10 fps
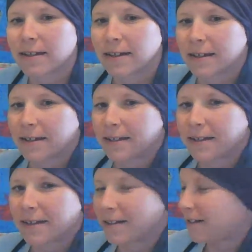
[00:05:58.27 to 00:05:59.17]

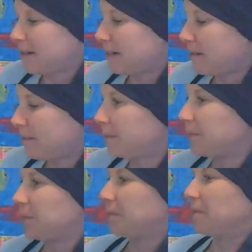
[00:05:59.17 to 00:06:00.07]

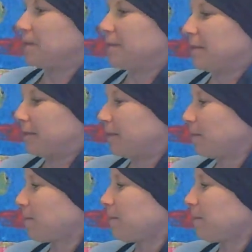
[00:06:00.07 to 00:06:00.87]
Nobody speaks.